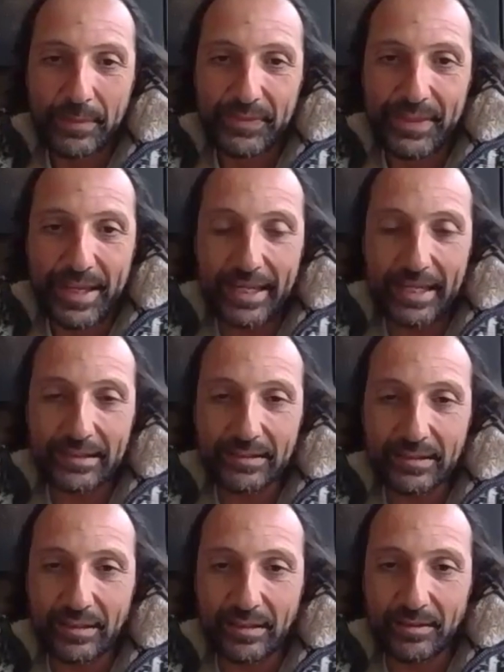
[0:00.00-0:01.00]

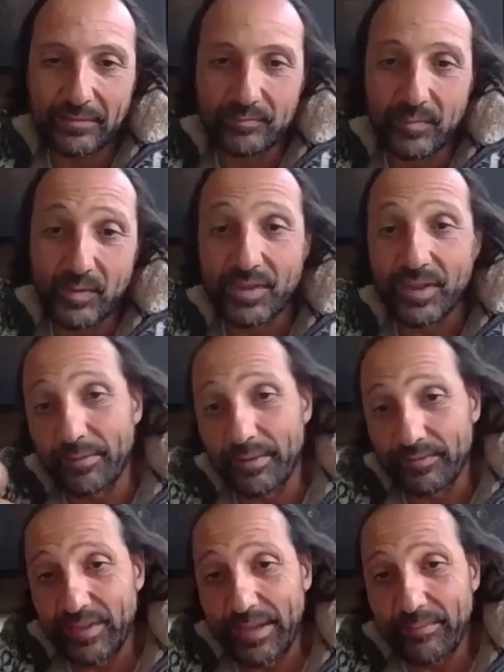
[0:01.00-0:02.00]
that um, some
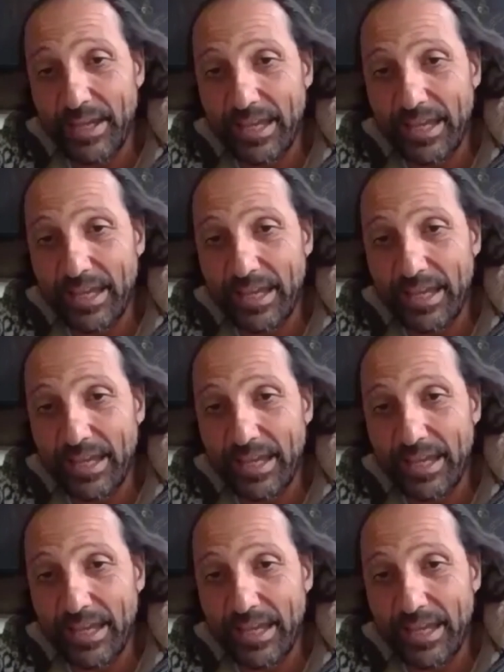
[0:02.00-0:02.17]
of them